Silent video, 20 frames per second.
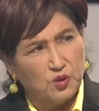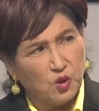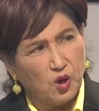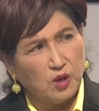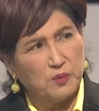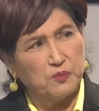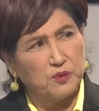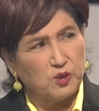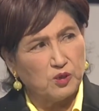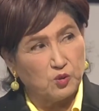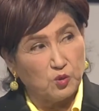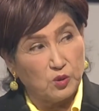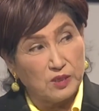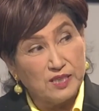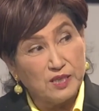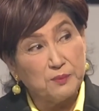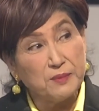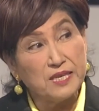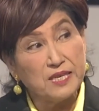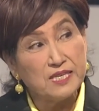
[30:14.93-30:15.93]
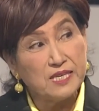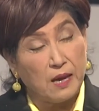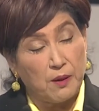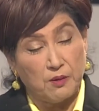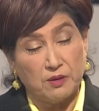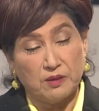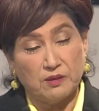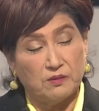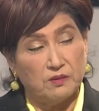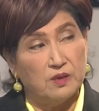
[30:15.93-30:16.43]
Not because in the meantime,
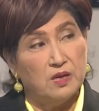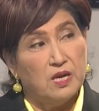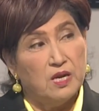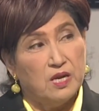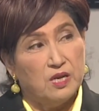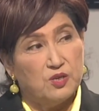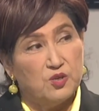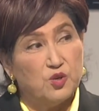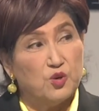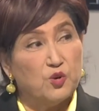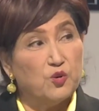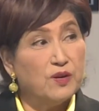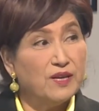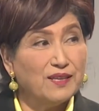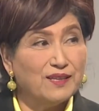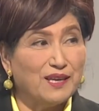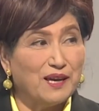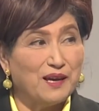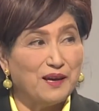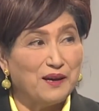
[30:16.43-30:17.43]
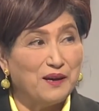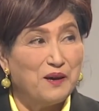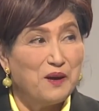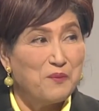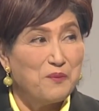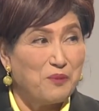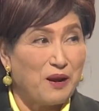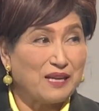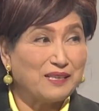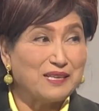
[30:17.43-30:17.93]
during the
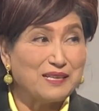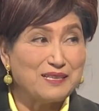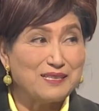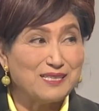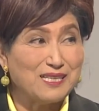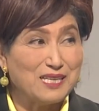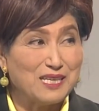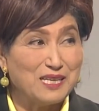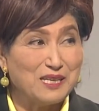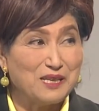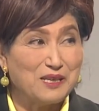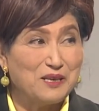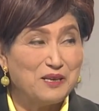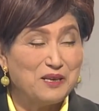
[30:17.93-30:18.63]
pregnancy.